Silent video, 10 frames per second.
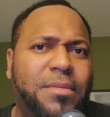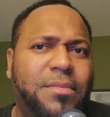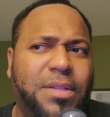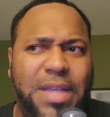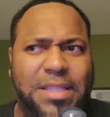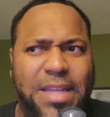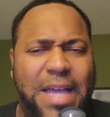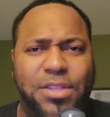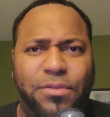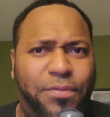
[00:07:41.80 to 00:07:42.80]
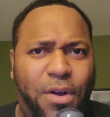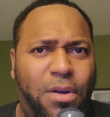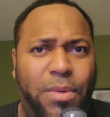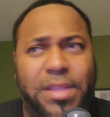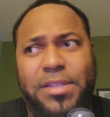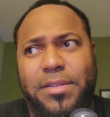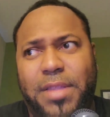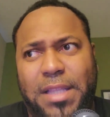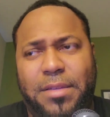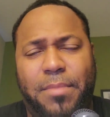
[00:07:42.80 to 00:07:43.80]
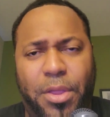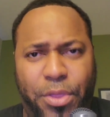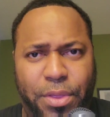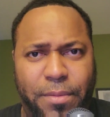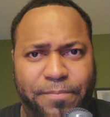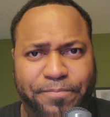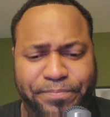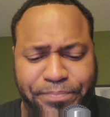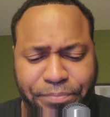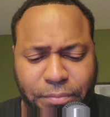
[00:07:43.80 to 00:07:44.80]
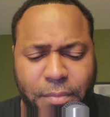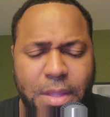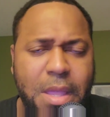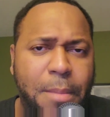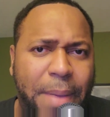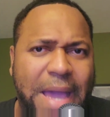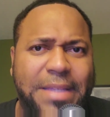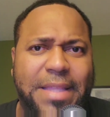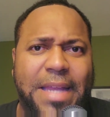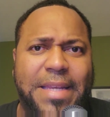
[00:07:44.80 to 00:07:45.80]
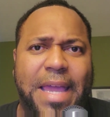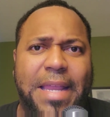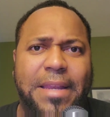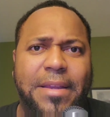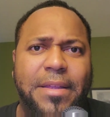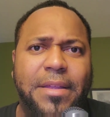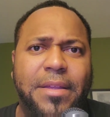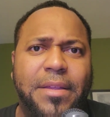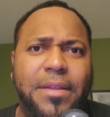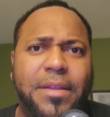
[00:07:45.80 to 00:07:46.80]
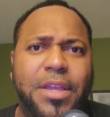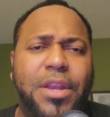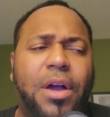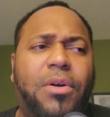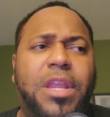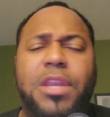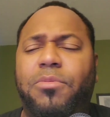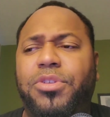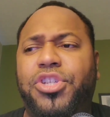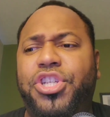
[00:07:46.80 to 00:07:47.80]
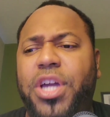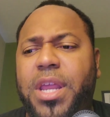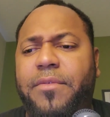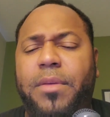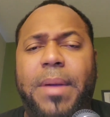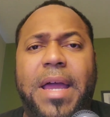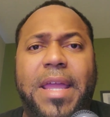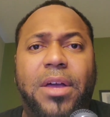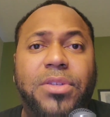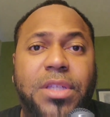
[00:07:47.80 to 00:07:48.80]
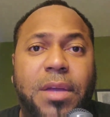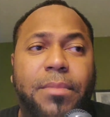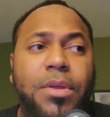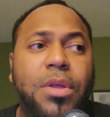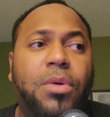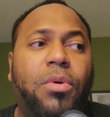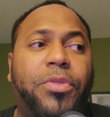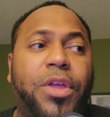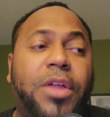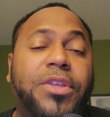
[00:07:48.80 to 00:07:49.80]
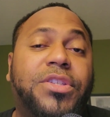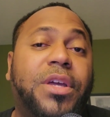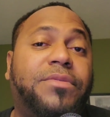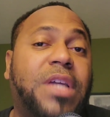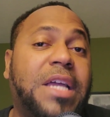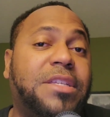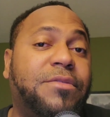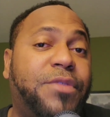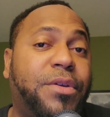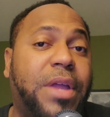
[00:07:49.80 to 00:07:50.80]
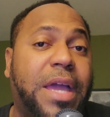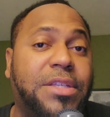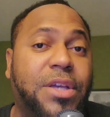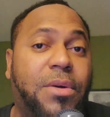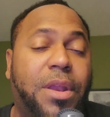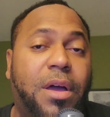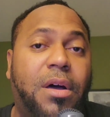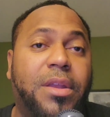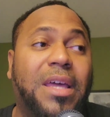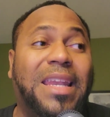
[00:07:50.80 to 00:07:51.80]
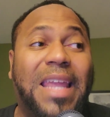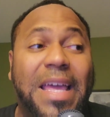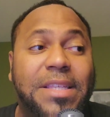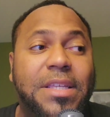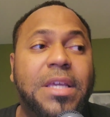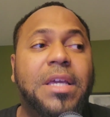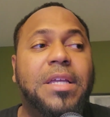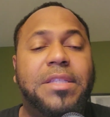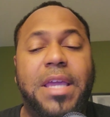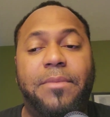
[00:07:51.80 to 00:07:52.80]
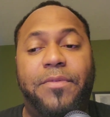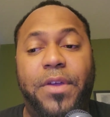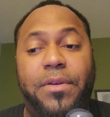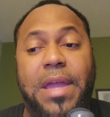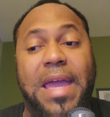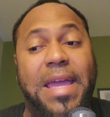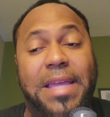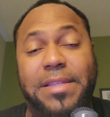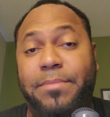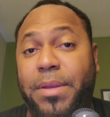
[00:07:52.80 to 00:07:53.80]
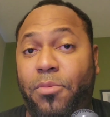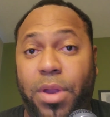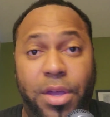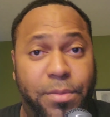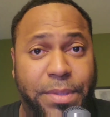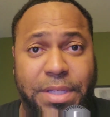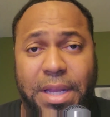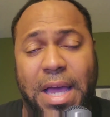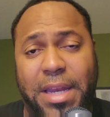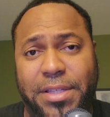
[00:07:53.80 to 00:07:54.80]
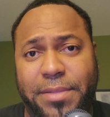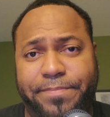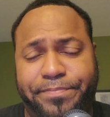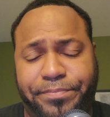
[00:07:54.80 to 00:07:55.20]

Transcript: because that's not too far away it's a, that's a month past that date you know, and it would shut everybody else up with the other stuff Tyson Fury has going on, unless Team Fury hasn't been 100% honest